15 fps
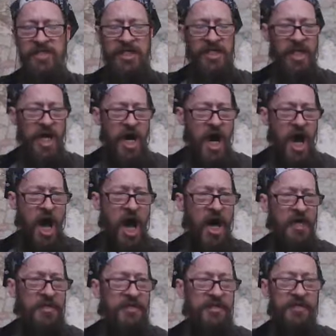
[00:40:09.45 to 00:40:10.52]

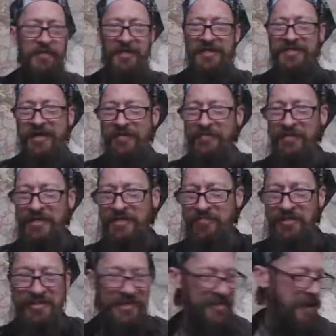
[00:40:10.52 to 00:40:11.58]
Yes. What do you say we play some
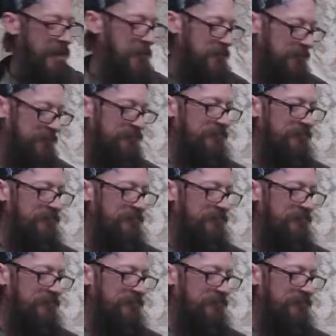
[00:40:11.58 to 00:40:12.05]
music now?